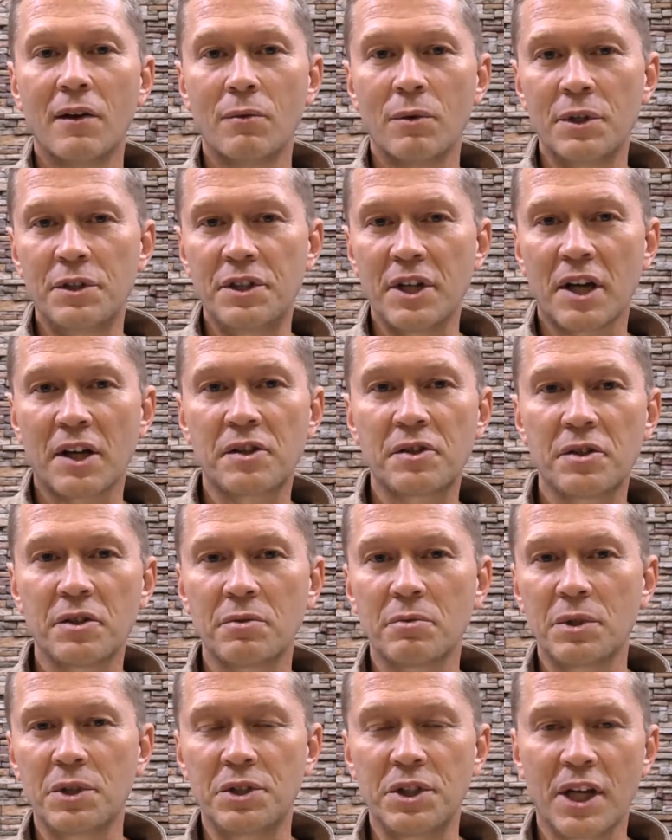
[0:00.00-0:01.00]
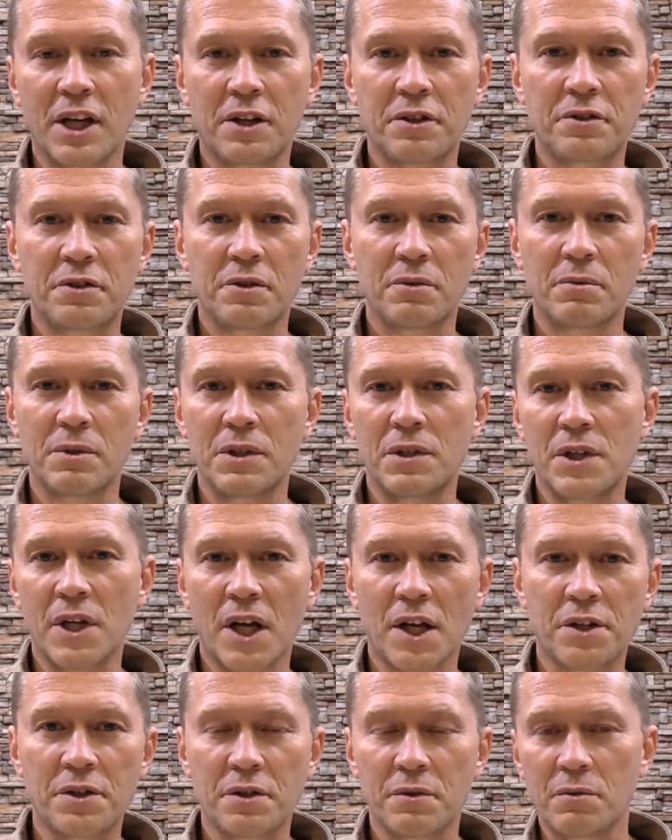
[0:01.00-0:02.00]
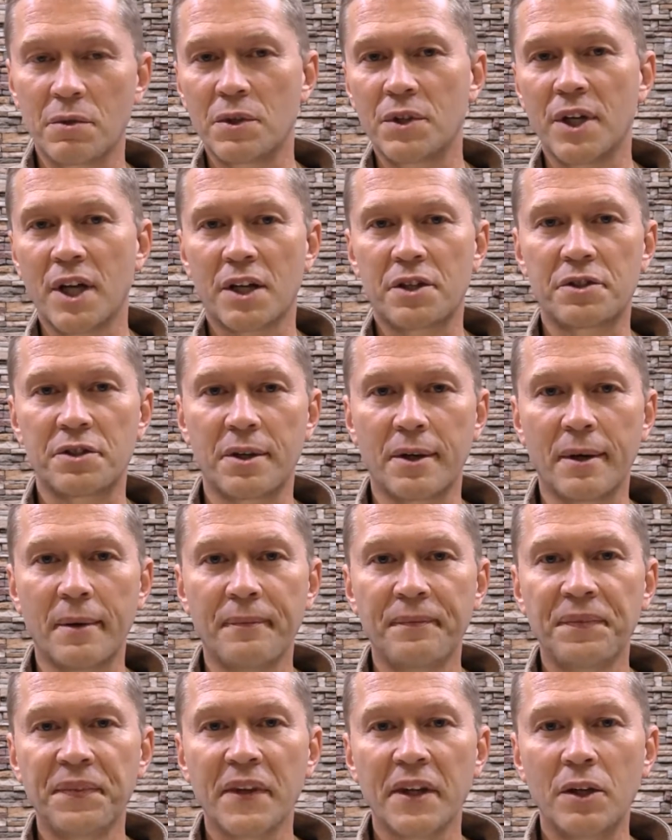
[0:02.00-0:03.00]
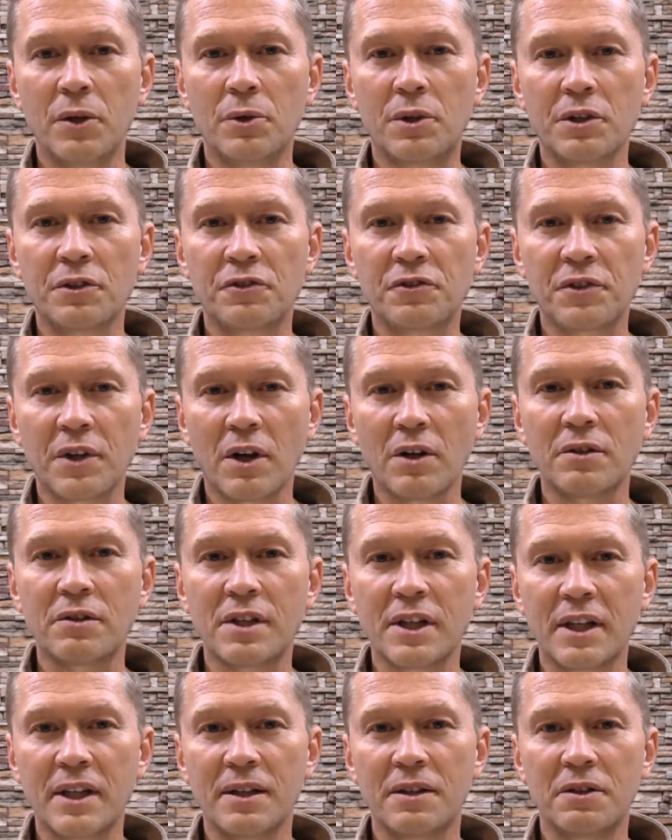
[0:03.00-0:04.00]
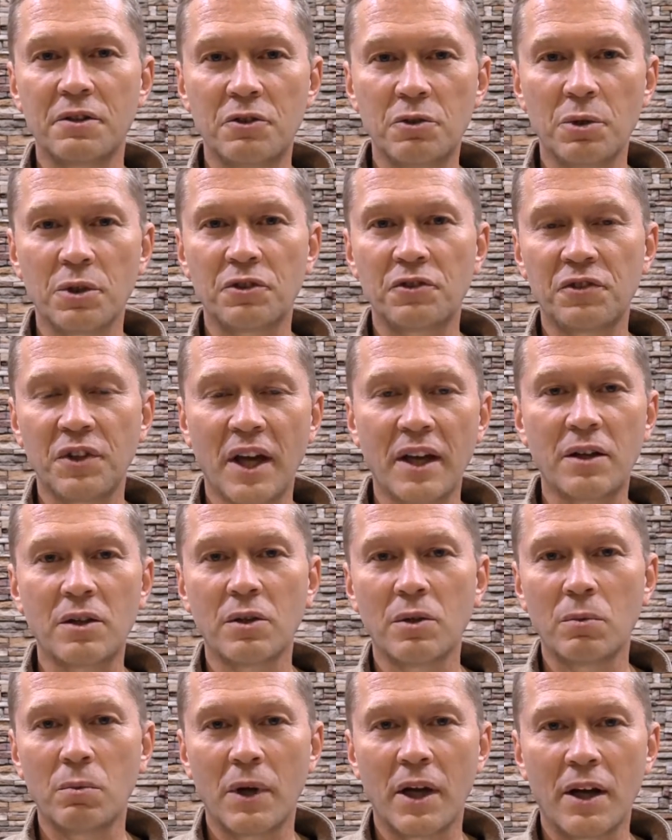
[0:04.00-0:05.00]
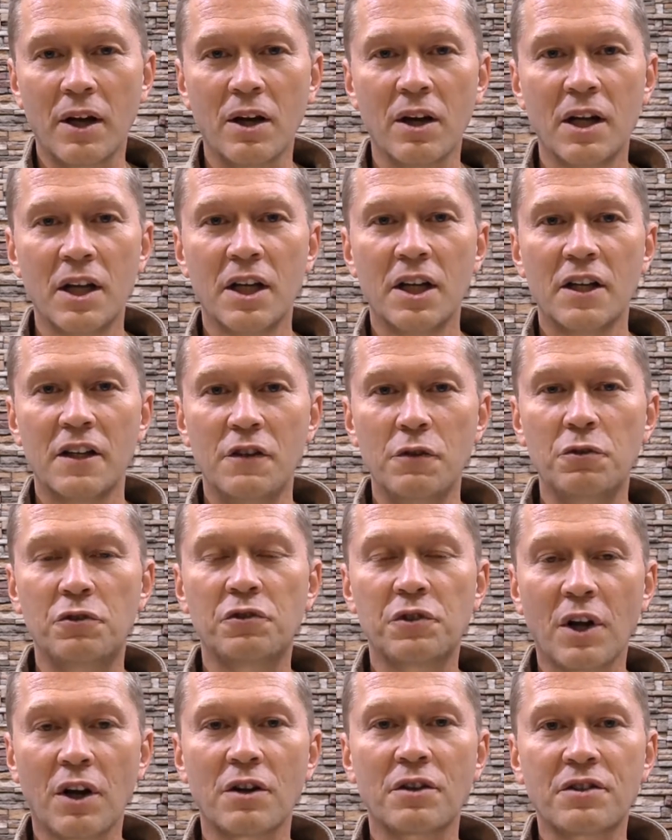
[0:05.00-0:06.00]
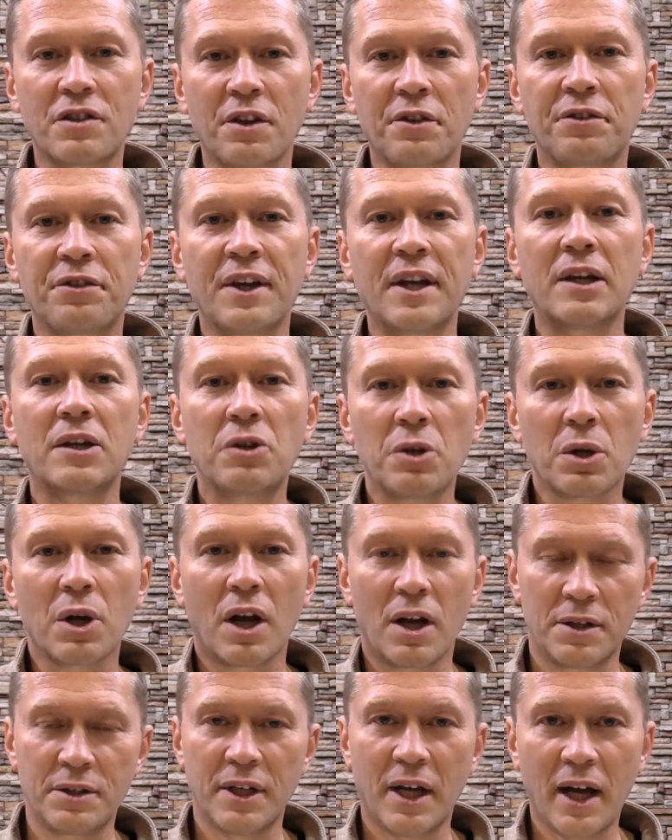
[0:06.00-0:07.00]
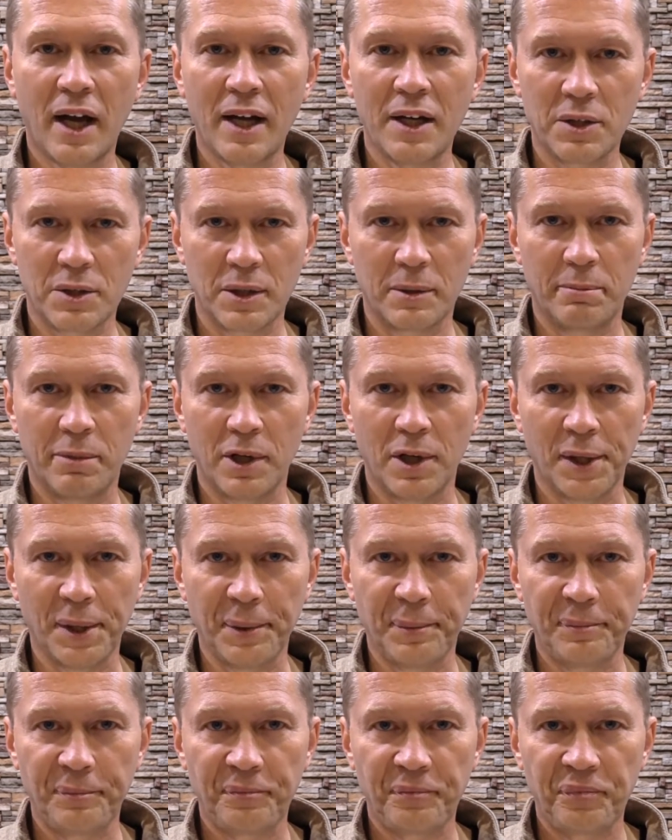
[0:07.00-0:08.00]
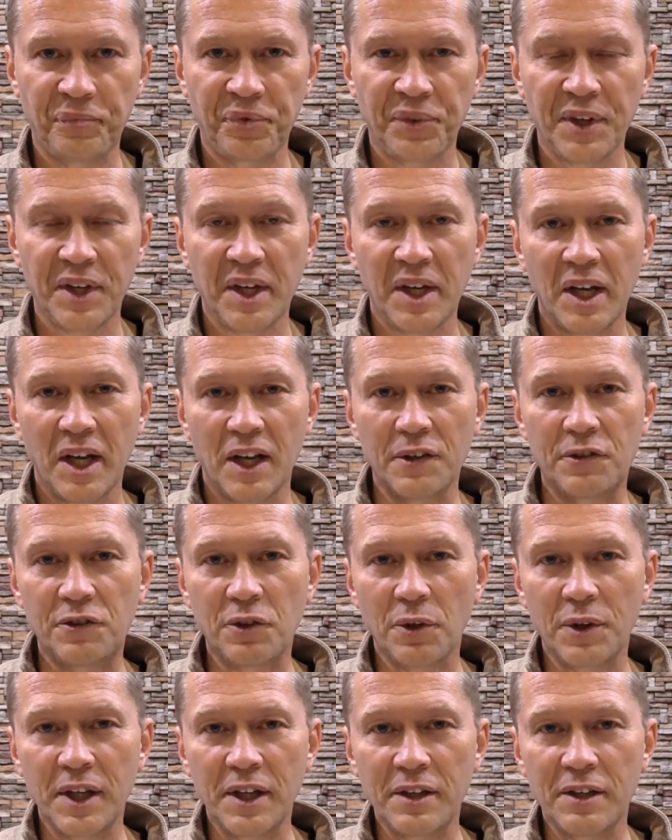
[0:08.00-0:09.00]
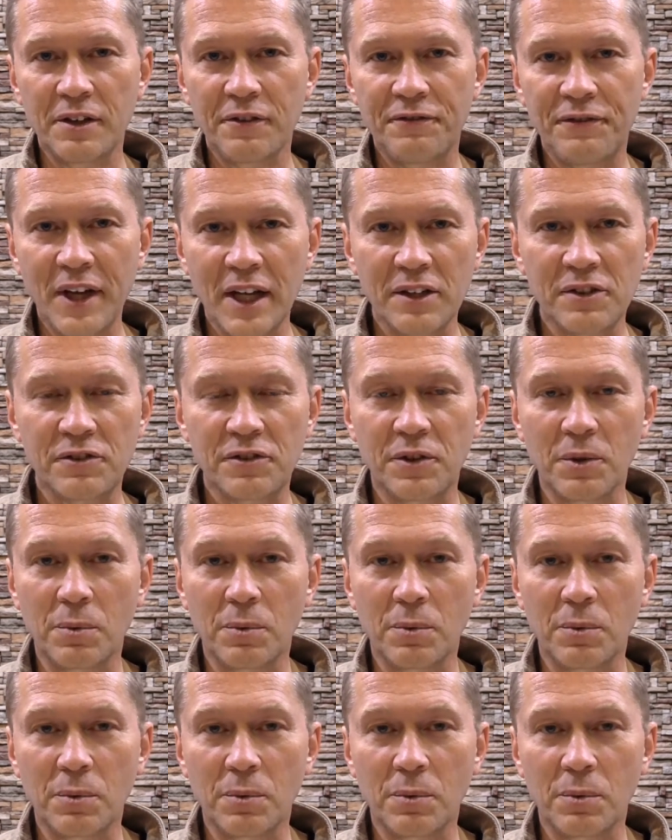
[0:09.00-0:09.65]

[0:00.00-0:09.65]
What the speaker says: Rejection, rejection, rejection, rejection. You can start to get into a cycle where you start to think you're unhirable. And so then it affects